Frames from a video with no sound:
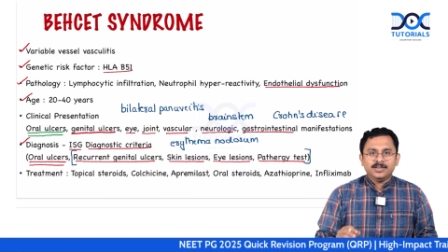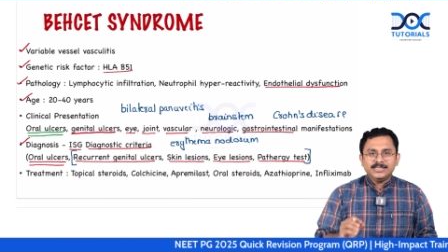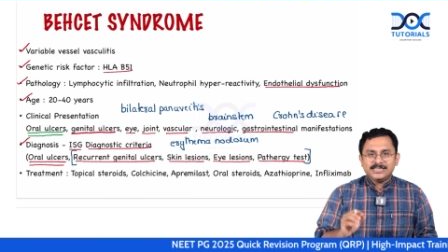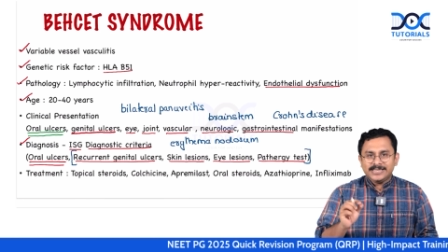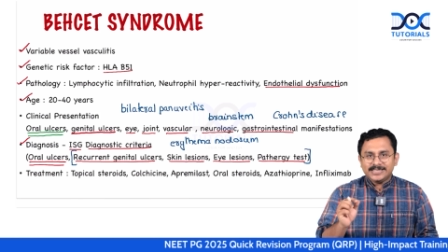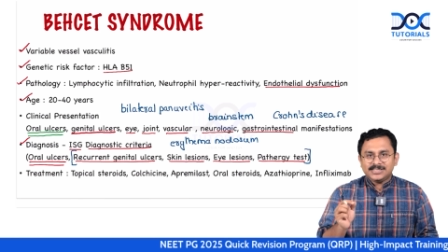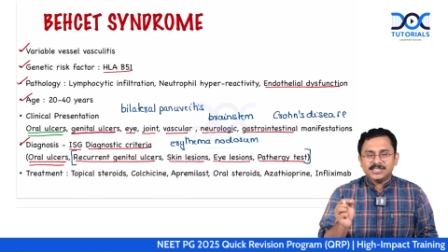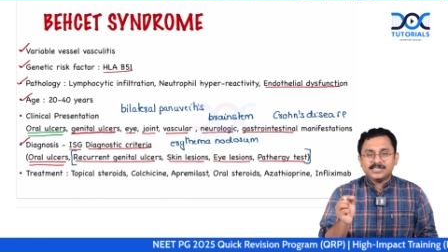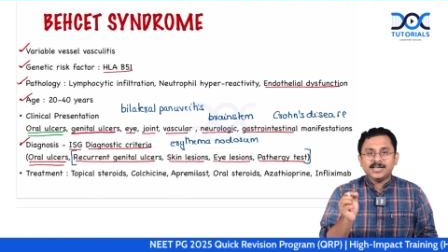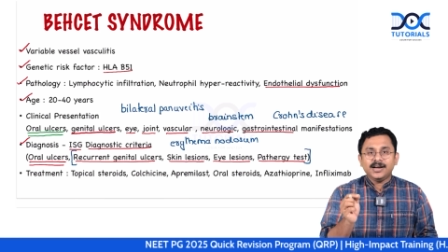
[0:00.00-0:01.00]
This test
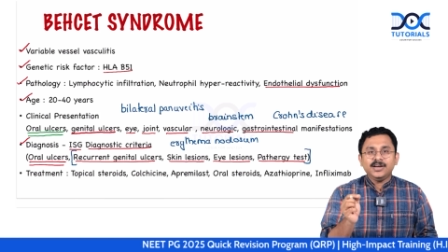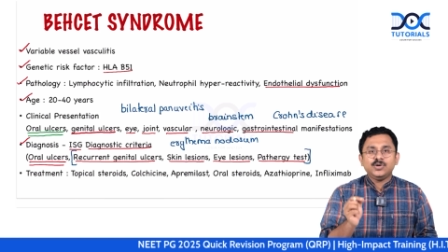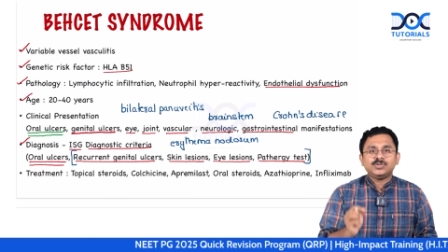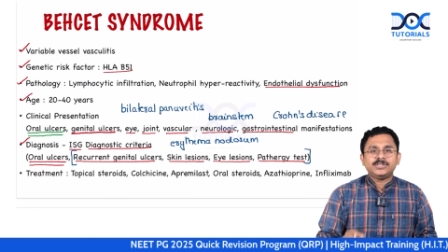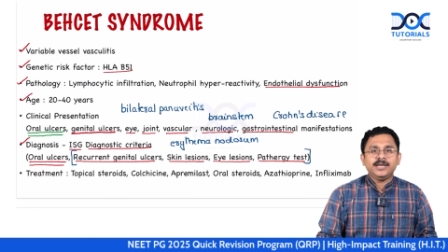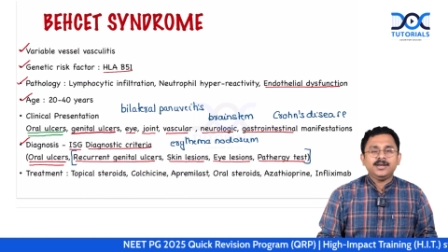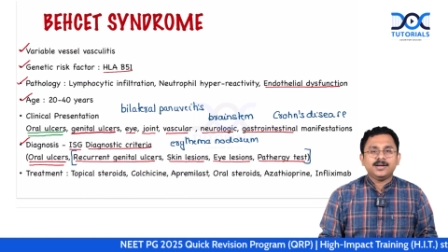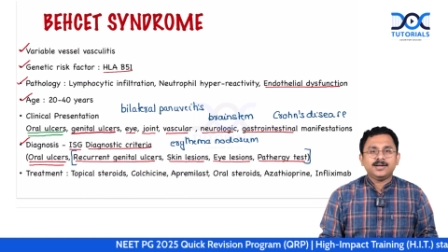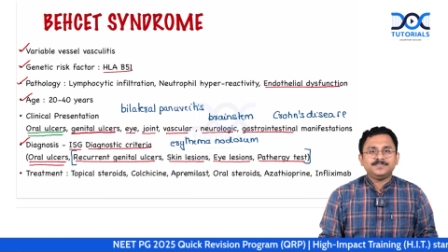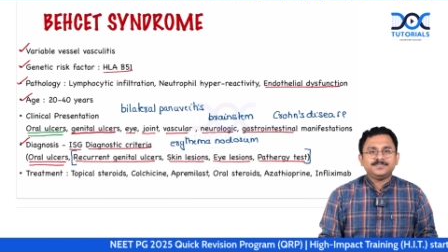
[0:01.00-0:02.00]
is done using
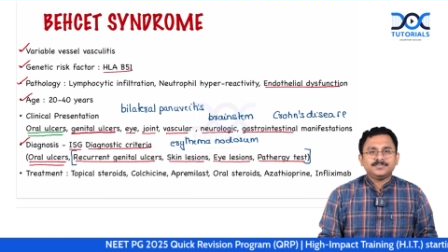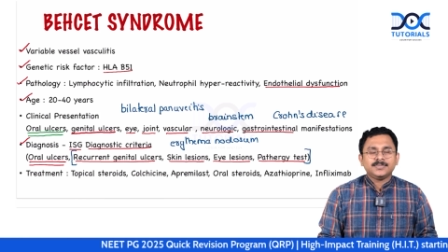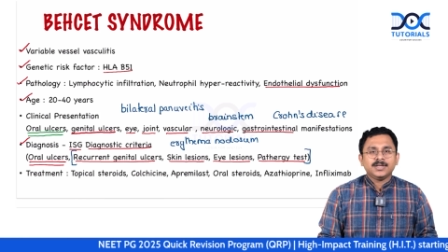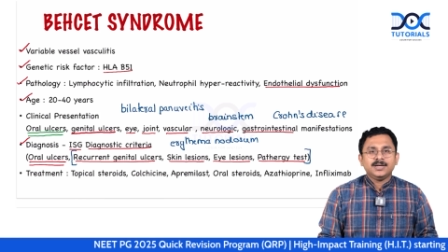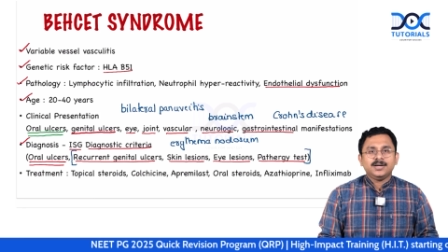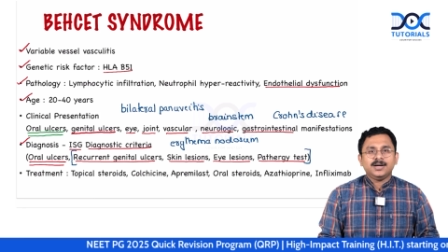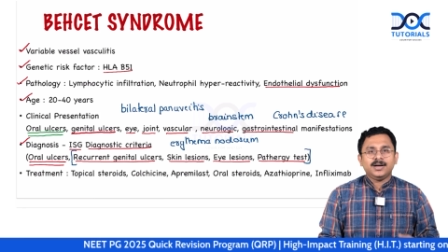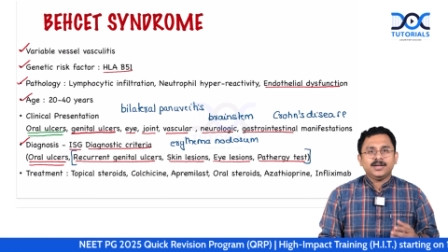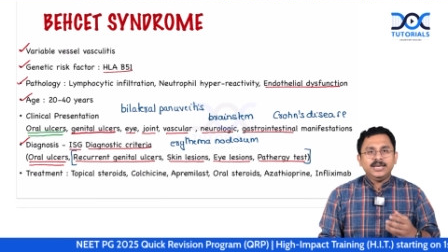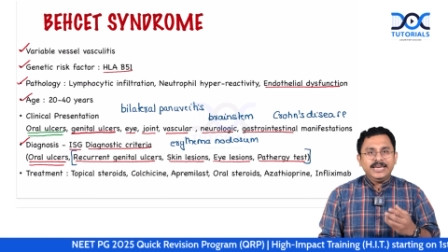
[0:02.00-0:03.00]
a,
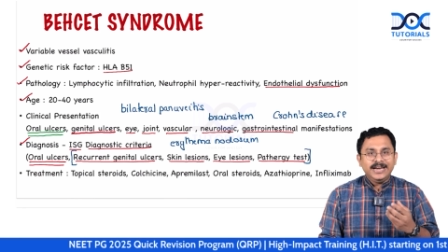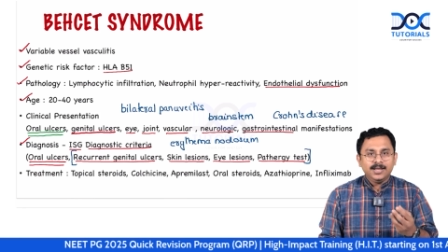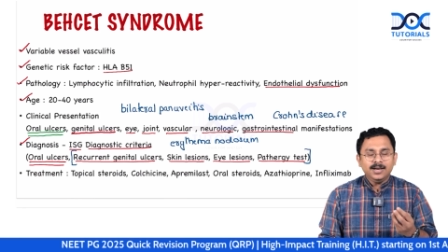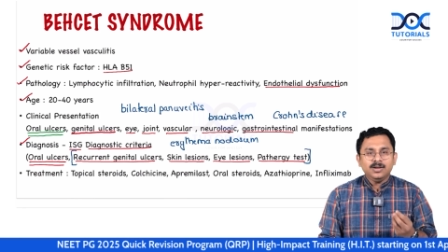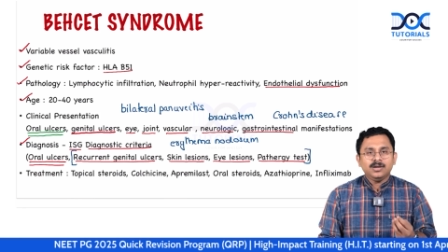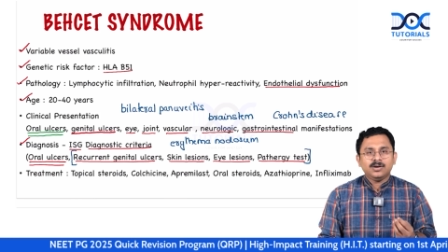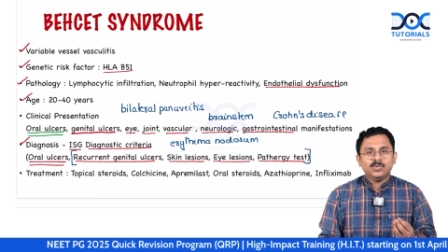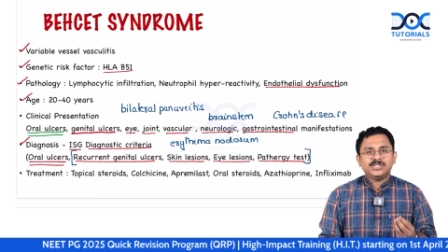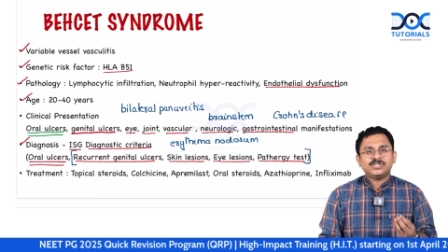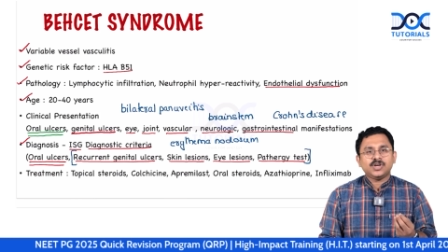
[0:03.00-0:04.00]
a needle,
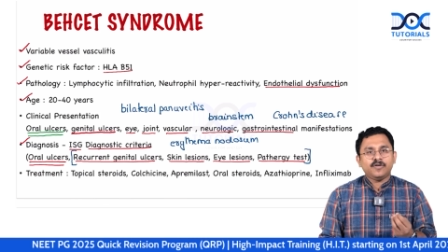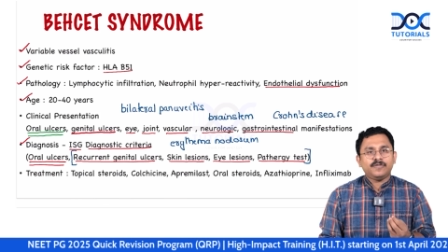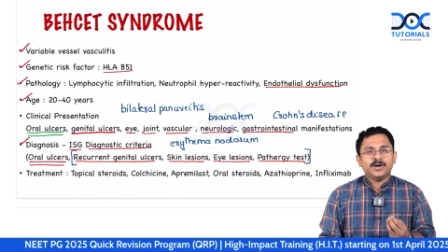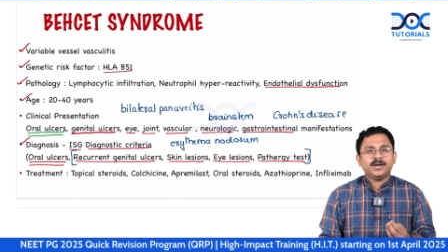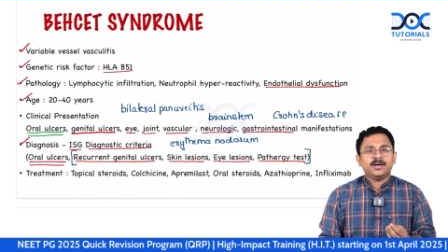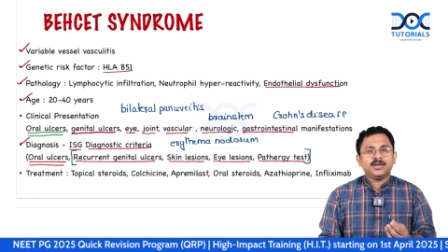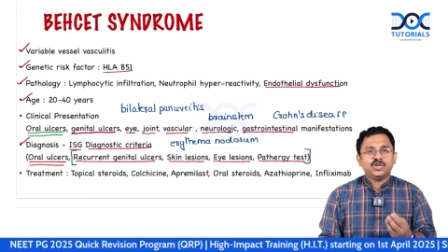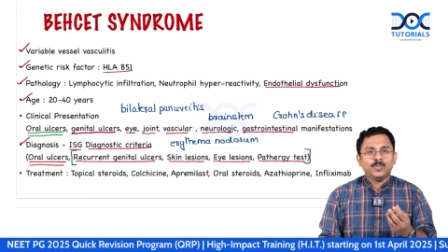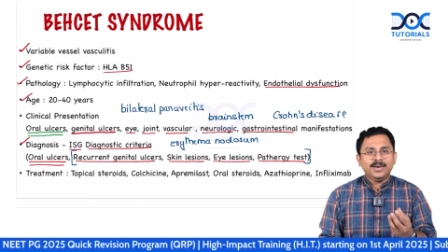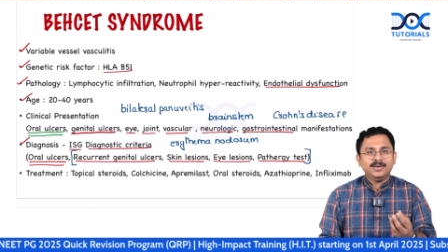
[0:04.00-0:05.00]
which is often a
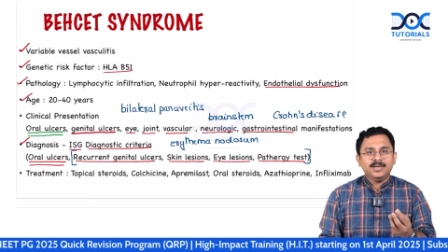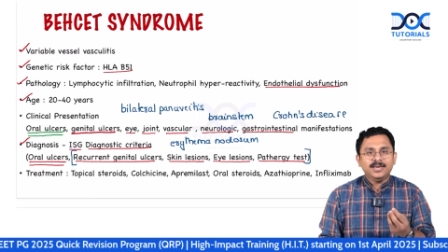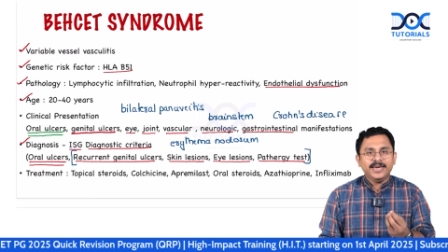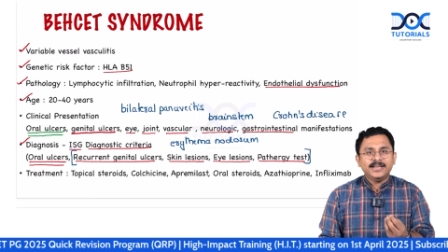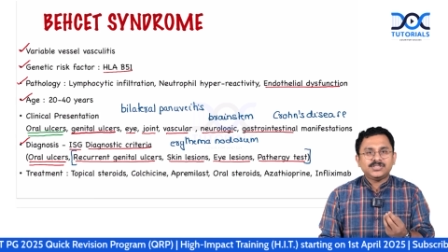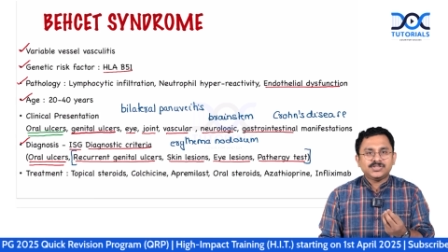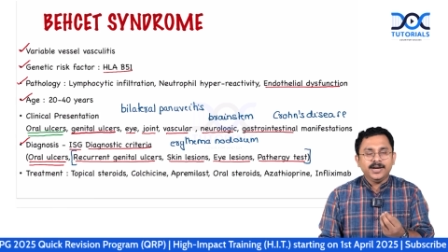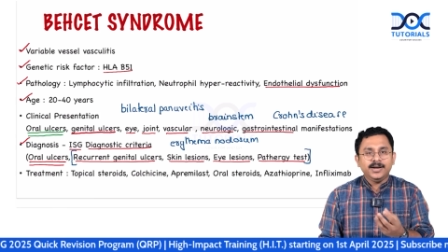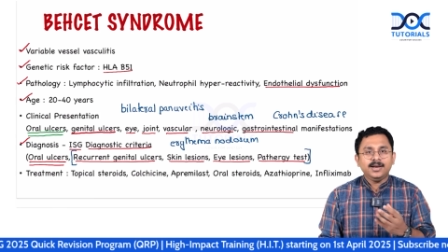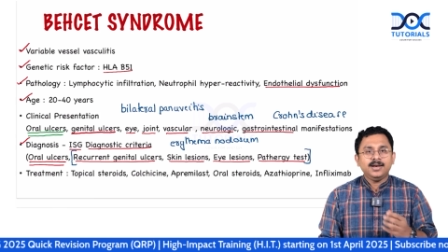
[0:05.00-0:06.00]
20 gauge
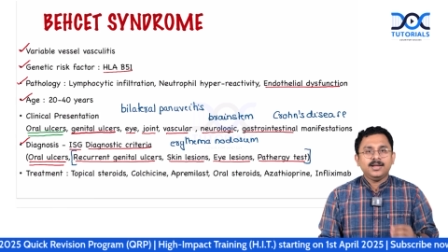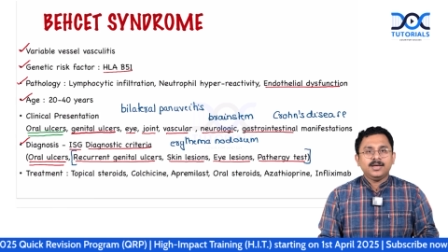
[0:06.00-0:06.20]
needle.